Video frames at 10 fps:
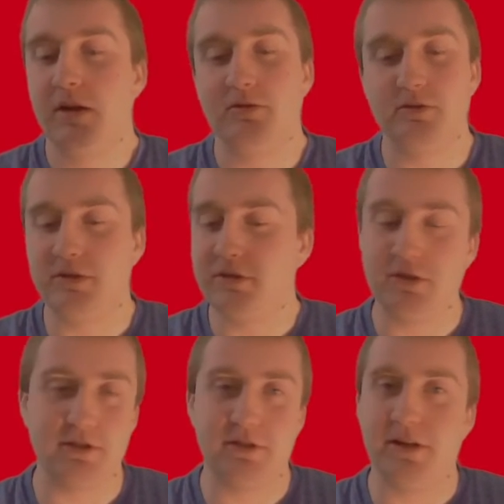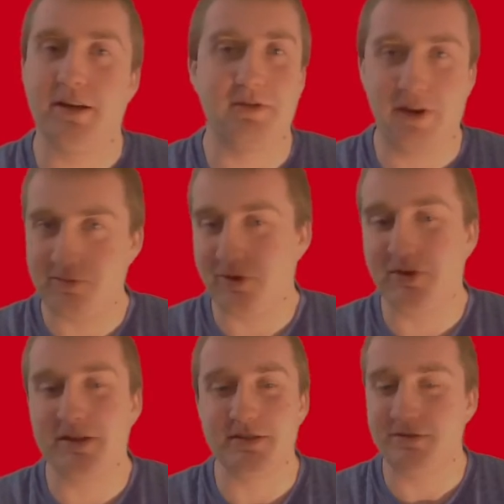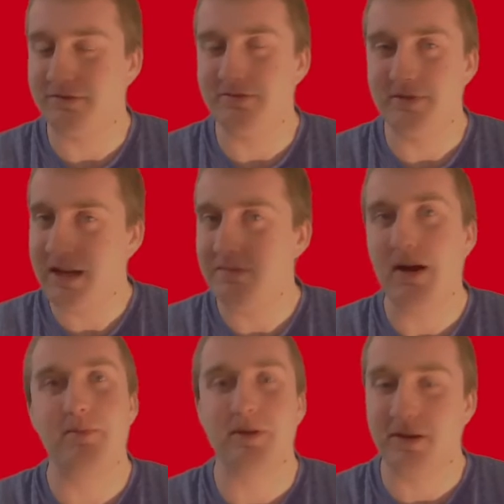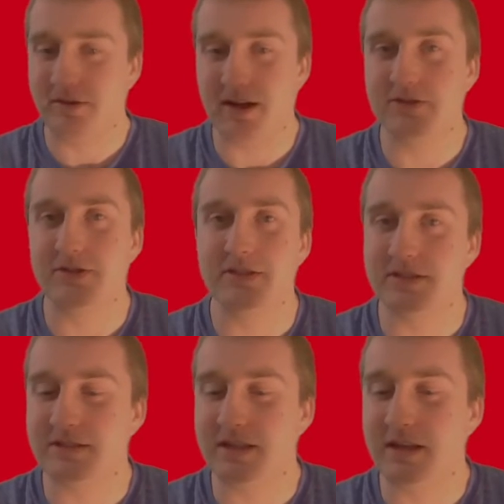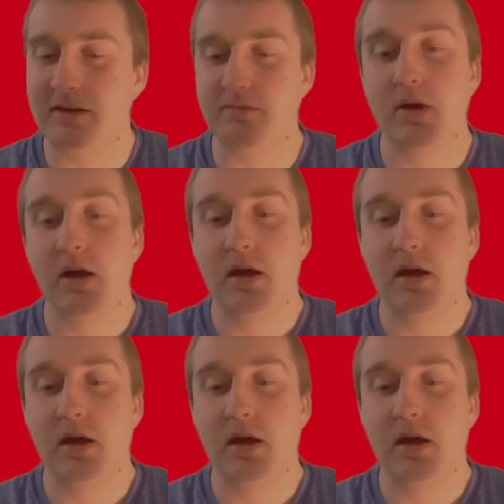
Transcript: which is just an incredible thing to think about, but congratulations to him.